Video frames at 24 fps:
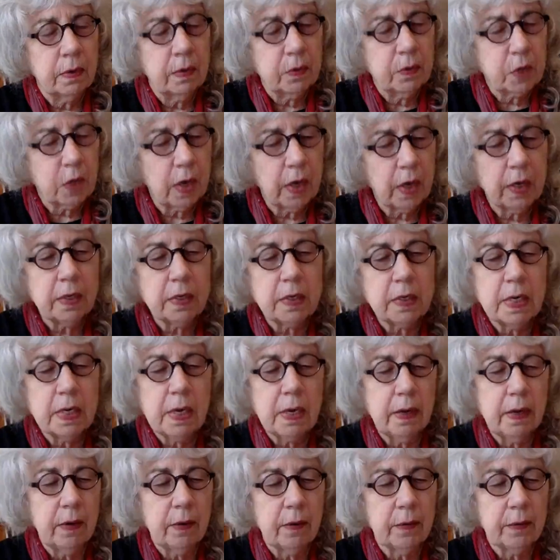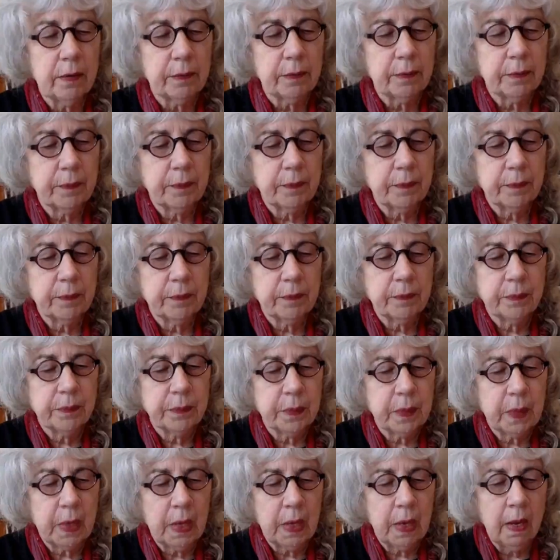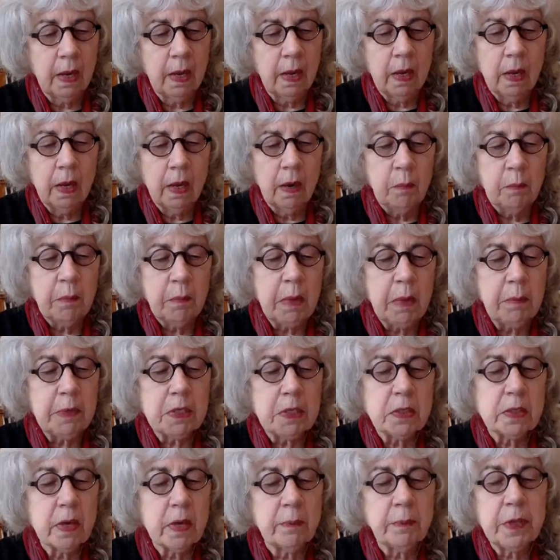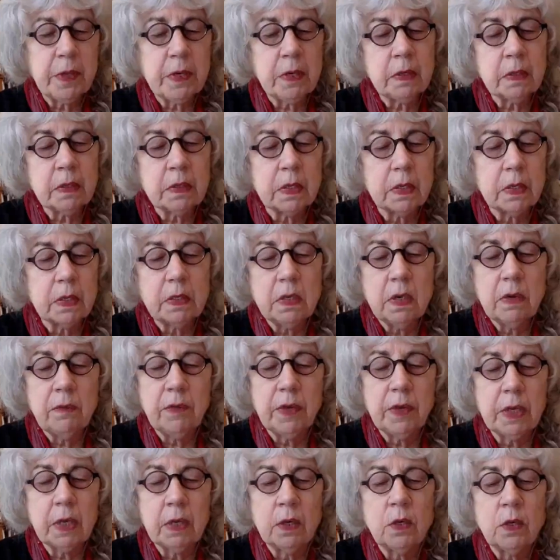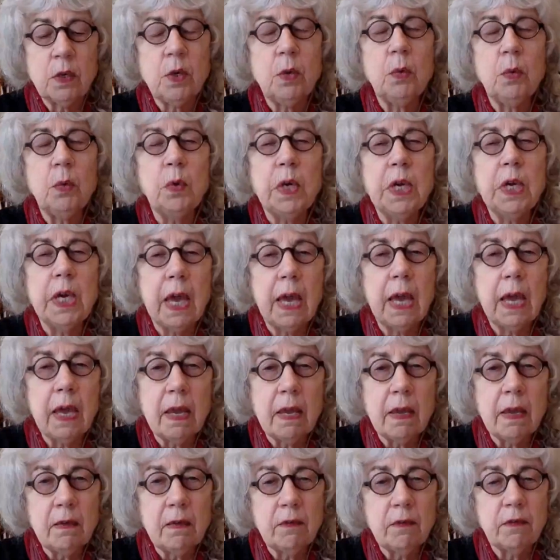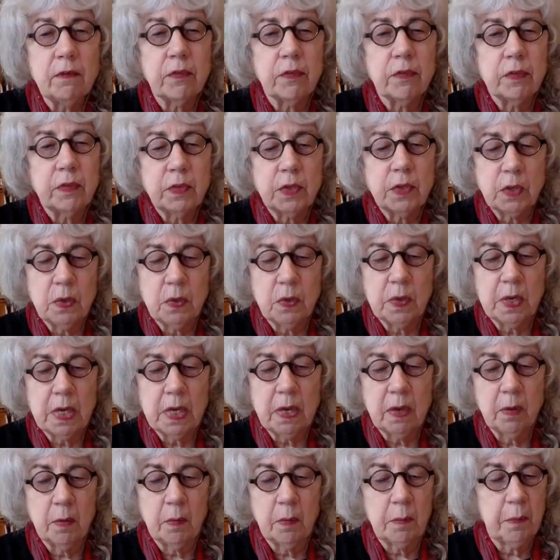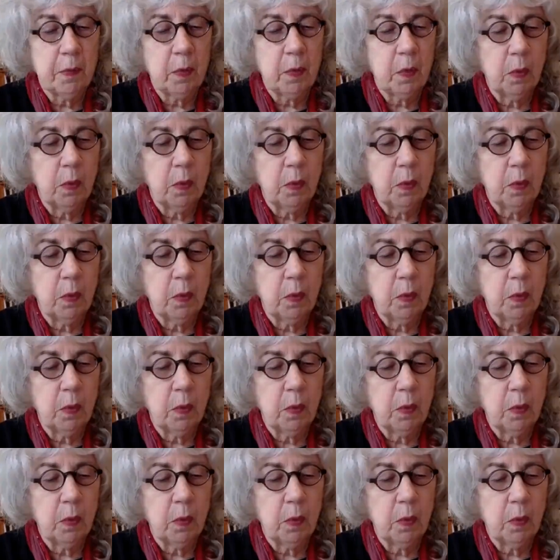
Jot it down. Maybe something significant you gave to him